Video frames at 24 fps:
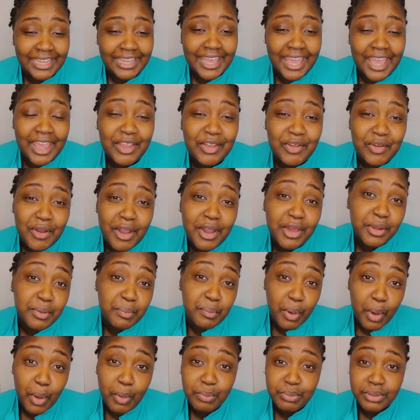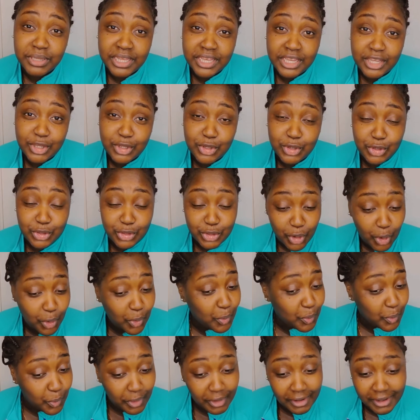I can't go out in public
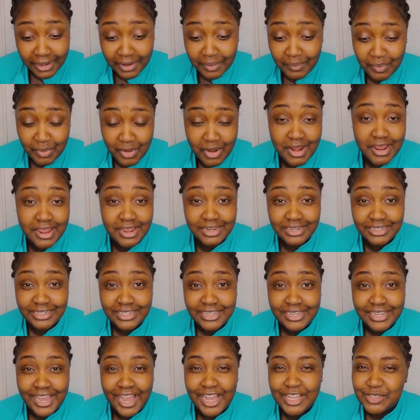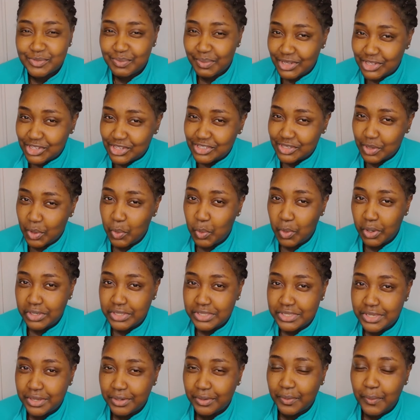not wearing a bra as much as I want
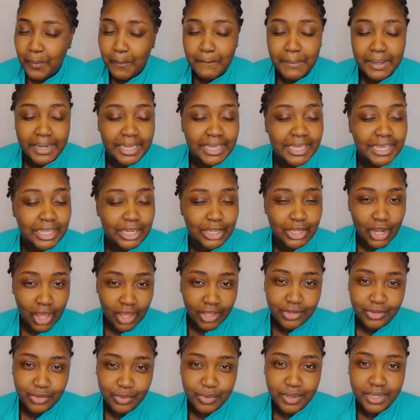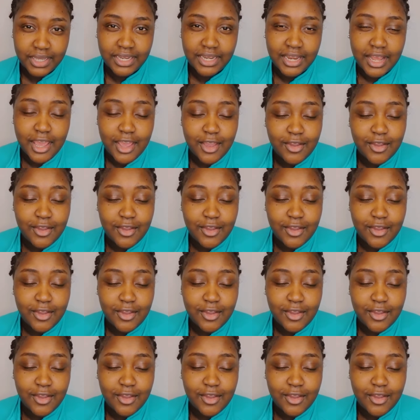to, but I cannot do it.